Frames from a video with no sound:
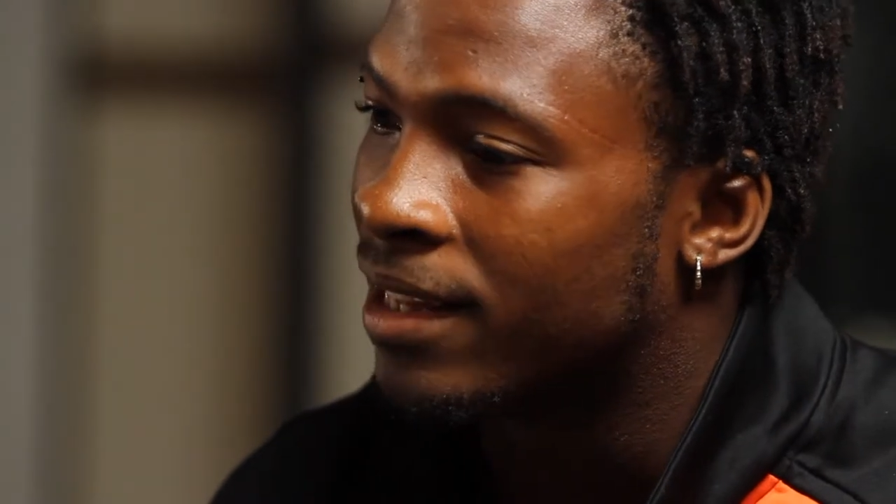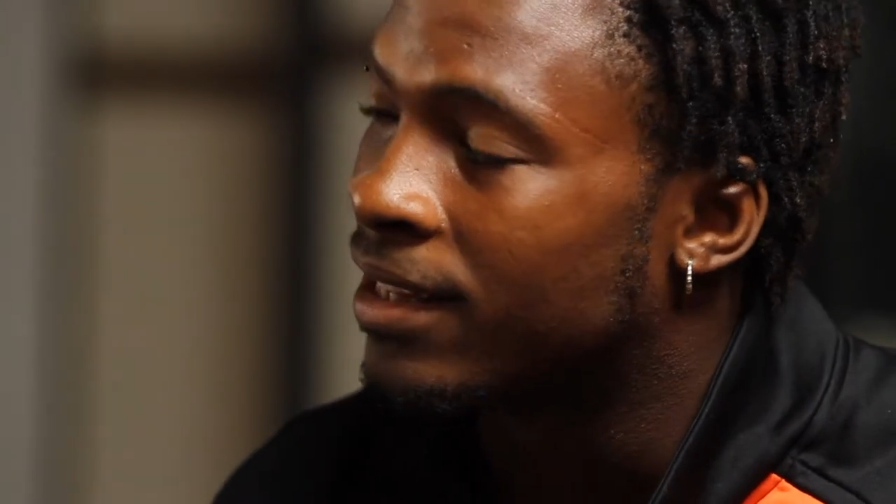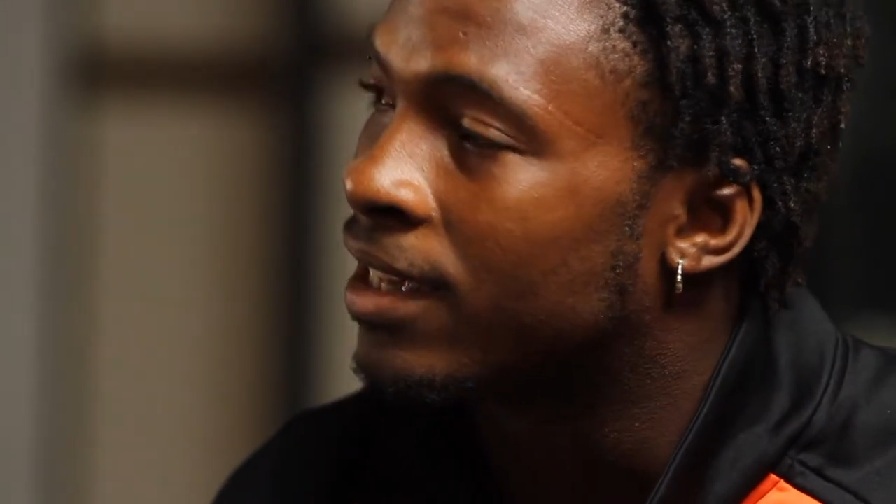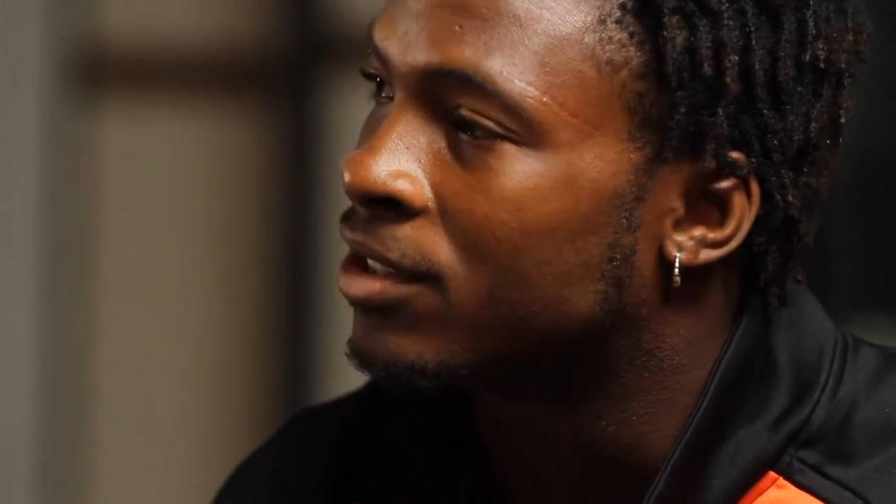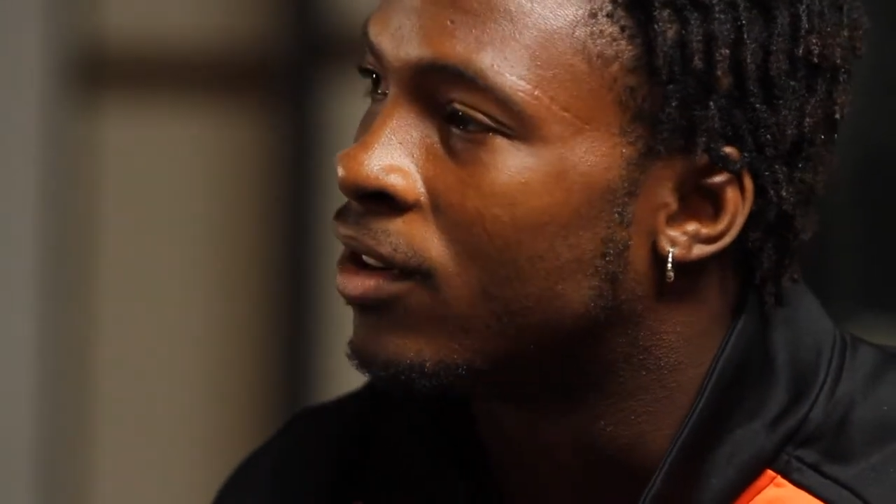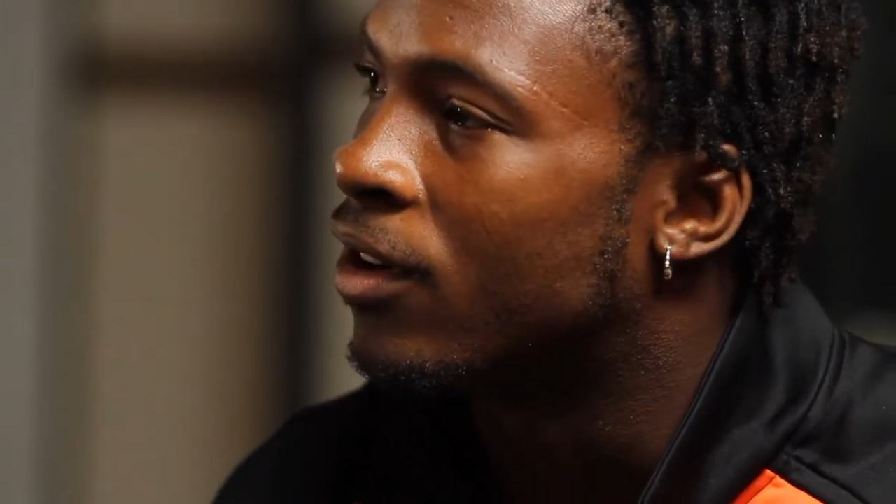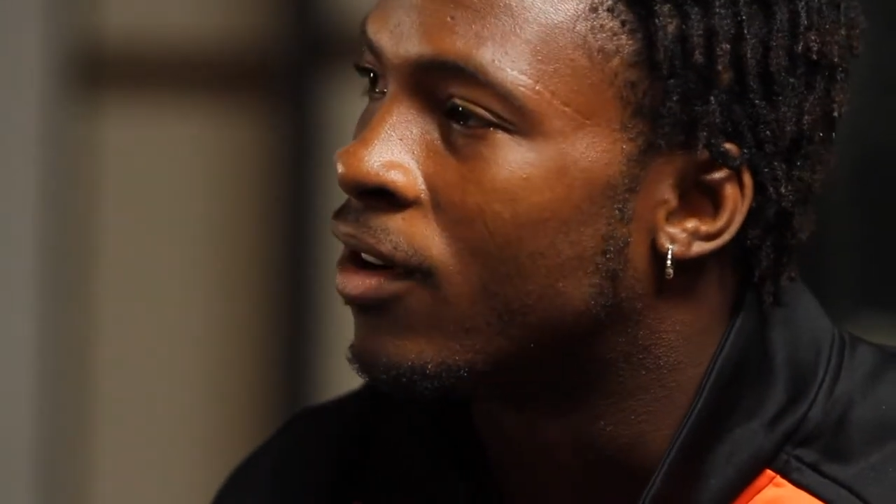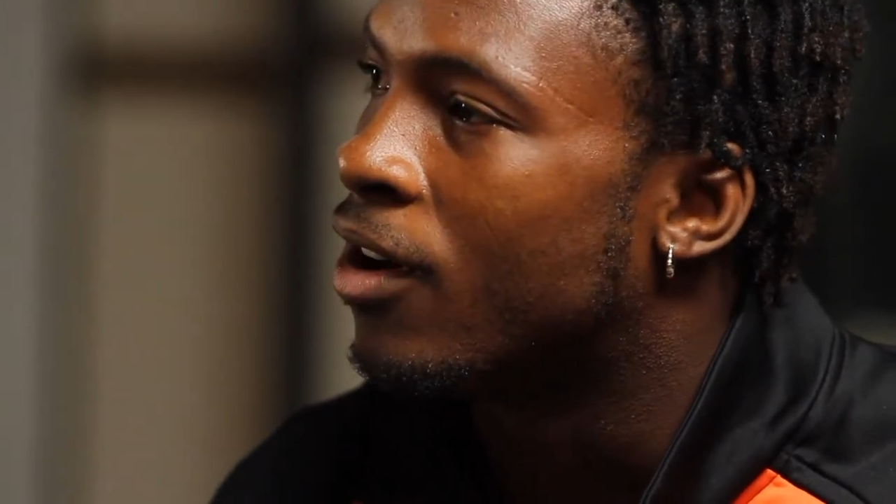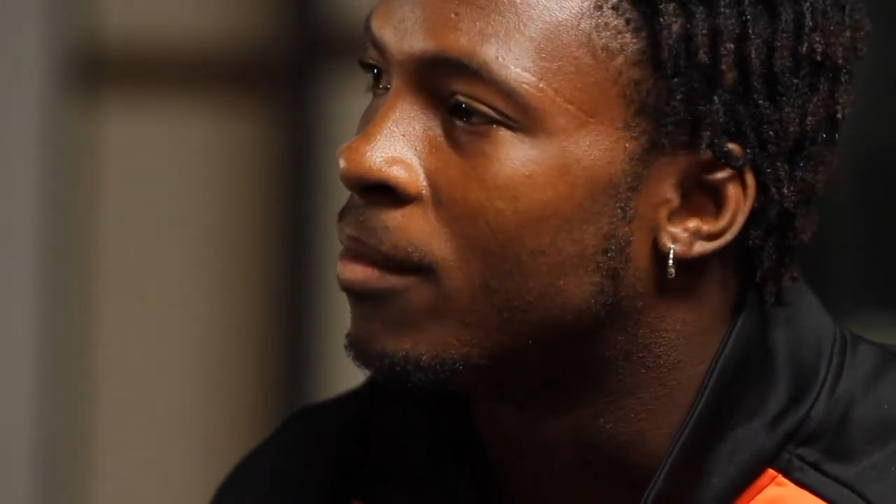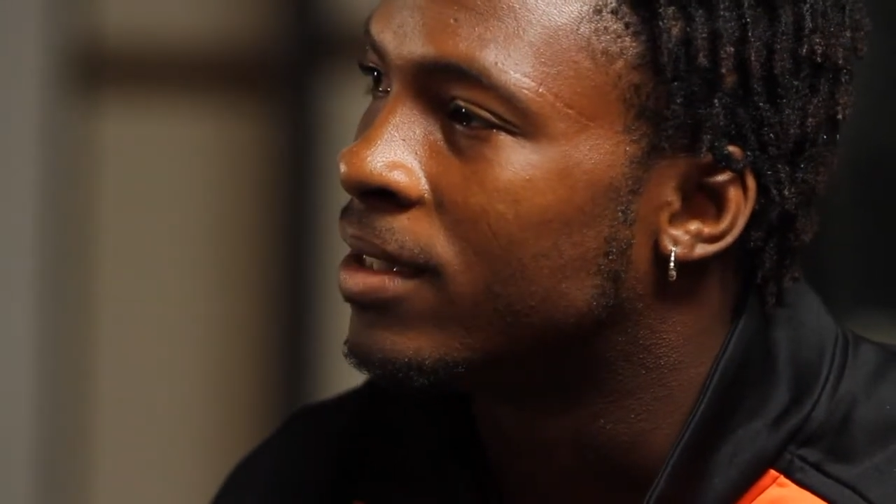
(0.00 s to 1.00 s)
I think that strong
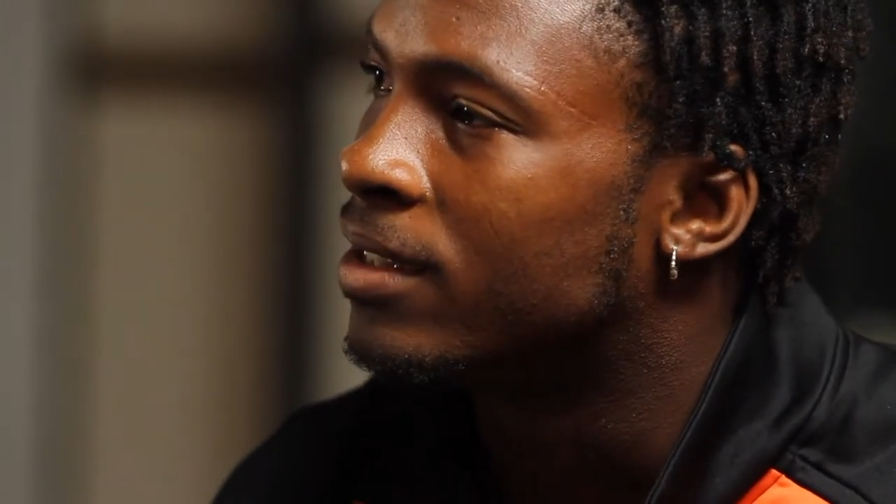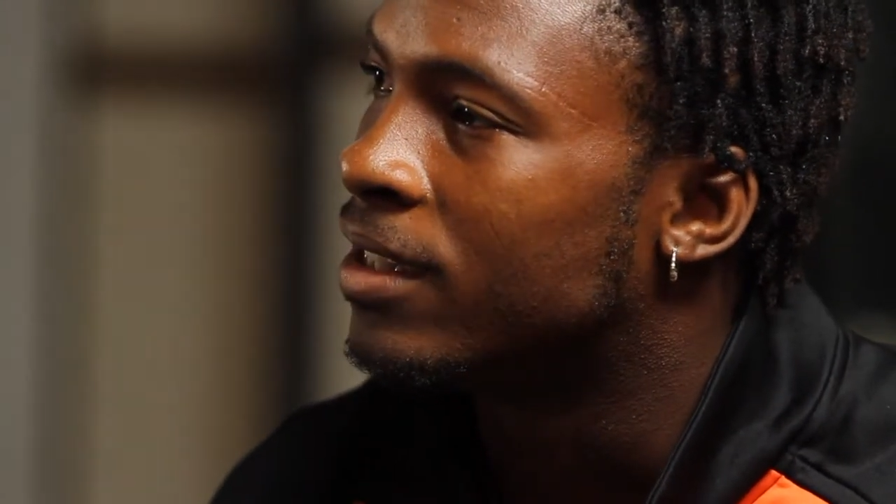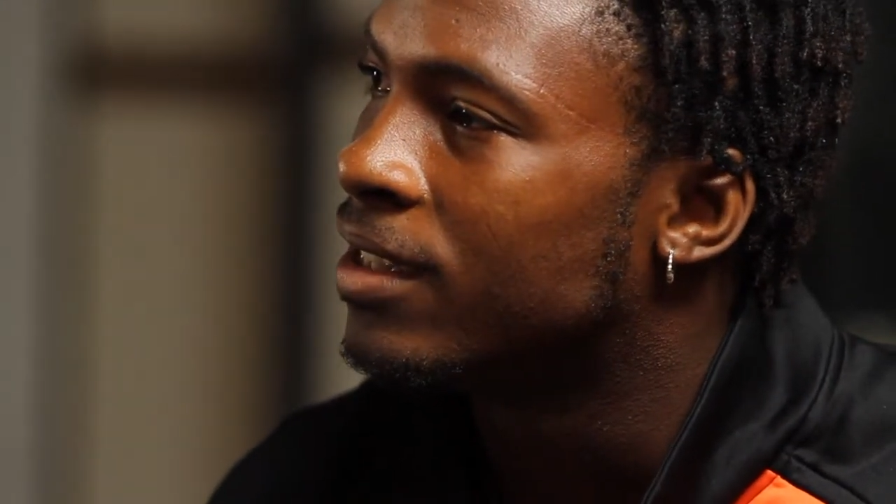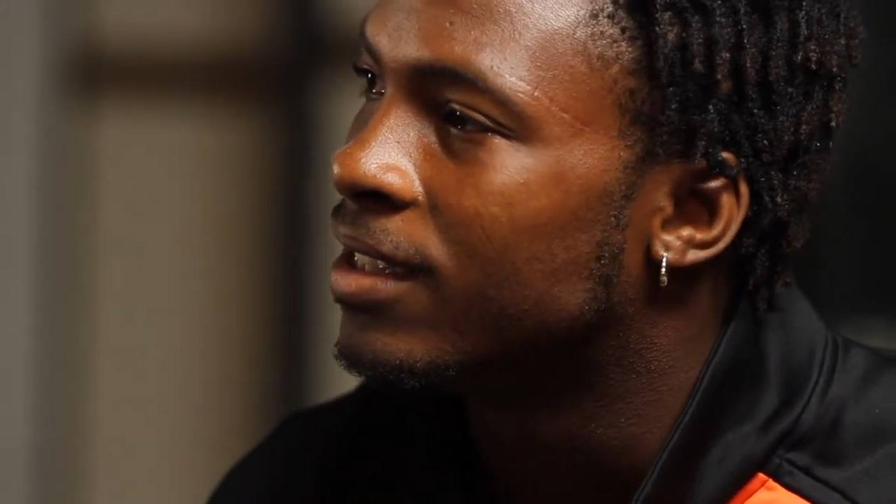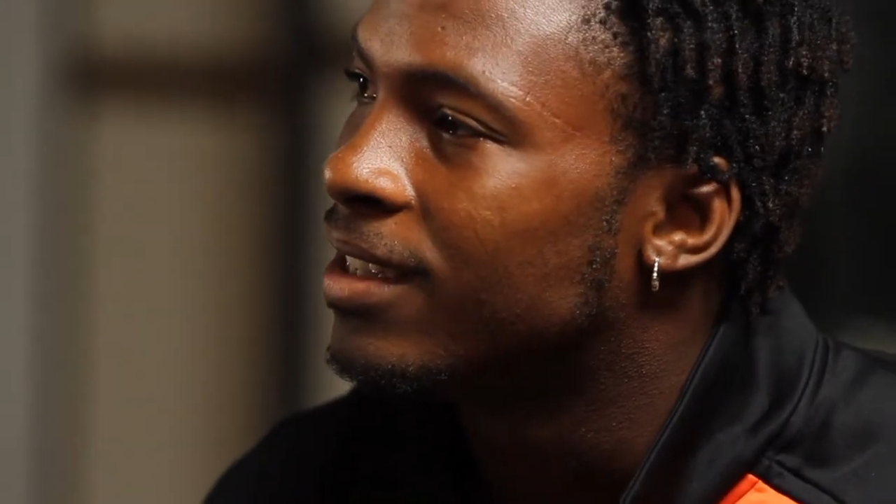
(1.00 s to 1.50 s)
arm is the